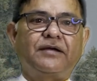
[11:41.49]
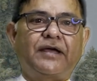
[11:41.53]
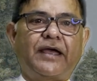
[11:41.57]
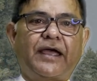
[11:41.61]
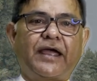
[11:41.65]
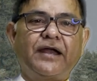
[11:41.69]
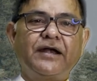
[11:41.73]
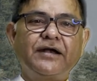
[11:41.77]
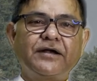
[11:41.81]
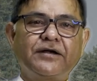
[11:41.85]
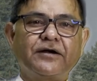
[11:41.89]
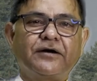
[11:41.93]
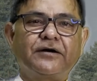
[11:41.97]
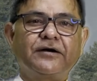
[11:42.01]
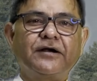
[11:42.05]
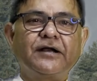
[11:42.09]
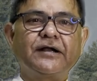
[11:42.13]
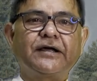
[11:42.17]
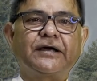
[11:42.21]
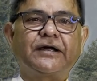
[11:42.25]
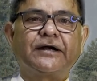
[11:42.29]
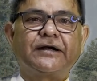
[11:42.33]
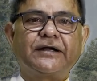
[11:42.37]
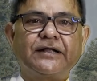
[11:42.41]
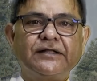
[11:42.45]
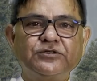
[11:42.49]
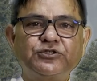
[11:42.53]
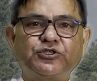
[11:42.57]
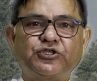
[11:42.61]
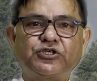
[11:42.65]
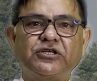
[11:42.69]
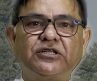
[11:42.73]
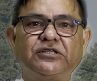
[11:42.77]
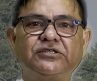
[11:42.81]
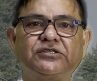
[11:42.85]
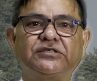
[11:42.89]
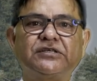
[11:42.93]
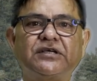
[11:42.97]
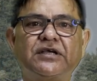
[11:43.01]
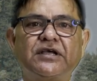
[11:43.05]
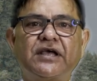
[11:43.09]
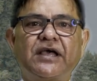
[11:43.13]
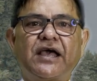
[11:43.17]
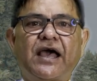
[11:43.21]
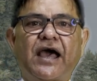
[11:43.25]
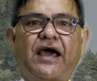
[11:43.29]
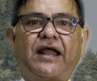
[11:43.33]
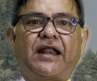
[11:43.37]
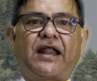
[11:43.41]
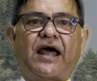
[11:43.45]
internal credentials
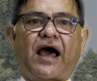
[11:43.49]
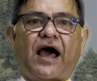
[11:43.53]
and